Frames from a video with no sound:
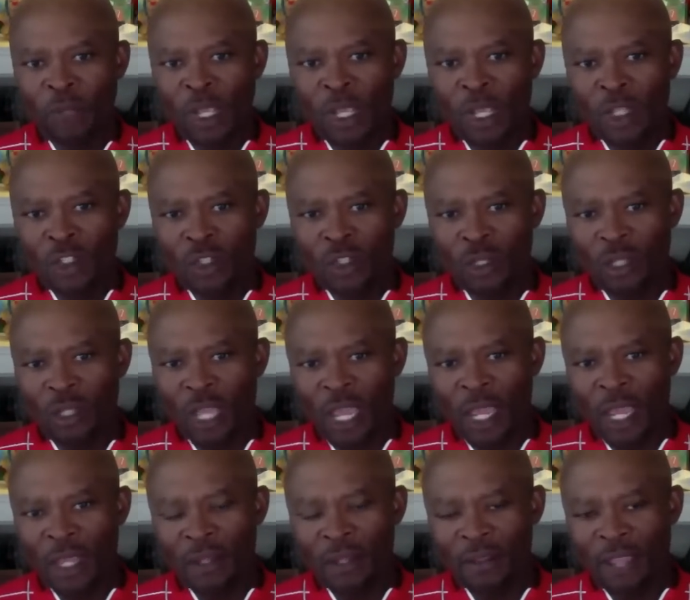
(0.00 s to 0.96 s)
So
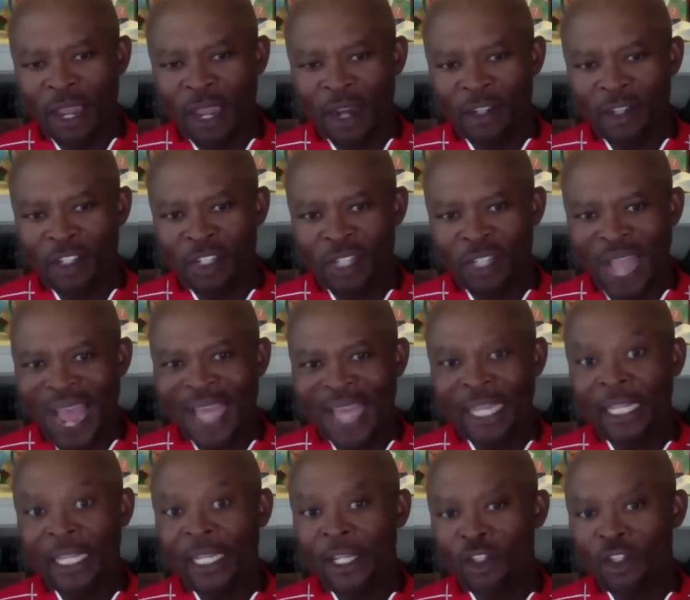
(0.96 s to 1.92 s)
they their
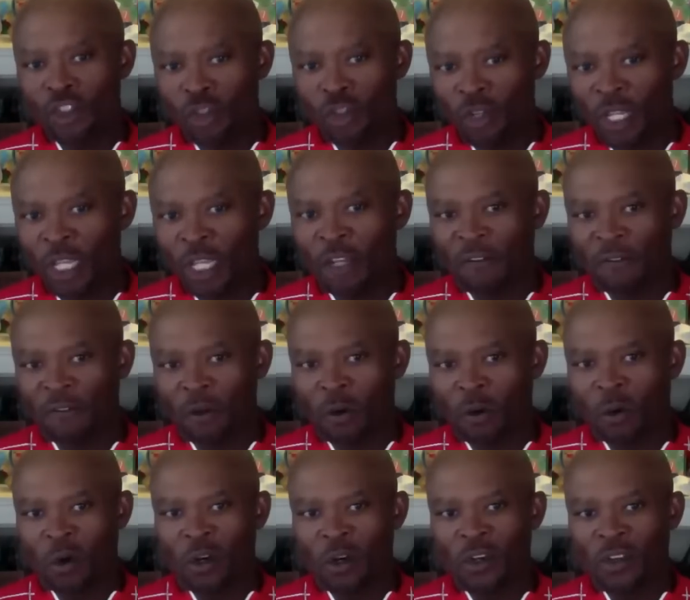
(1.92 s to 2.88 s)
styling is unique, of
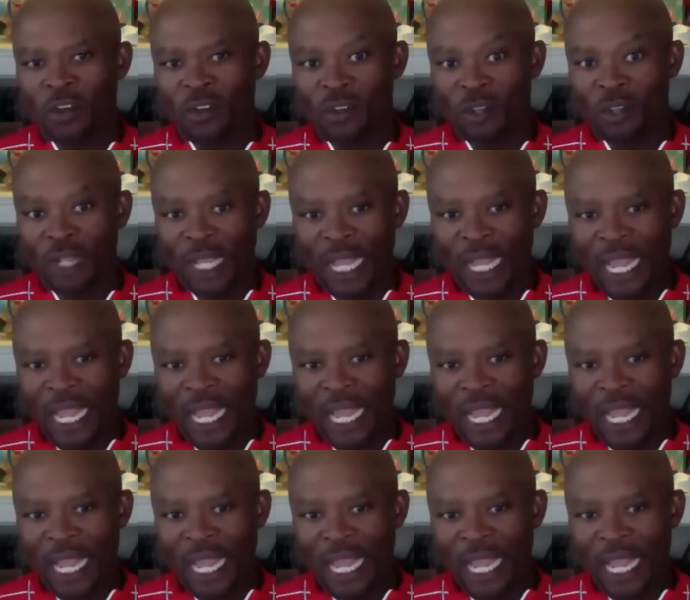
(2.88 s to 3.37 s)
course,